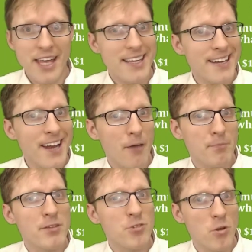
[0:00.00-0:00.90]
and cannot
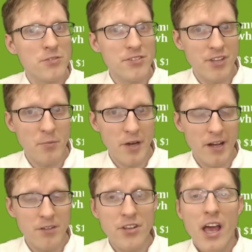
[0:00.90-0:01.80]
be sold to someone
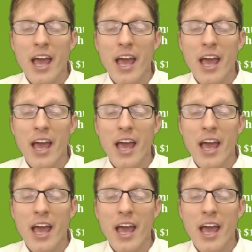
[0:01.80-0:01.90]
else.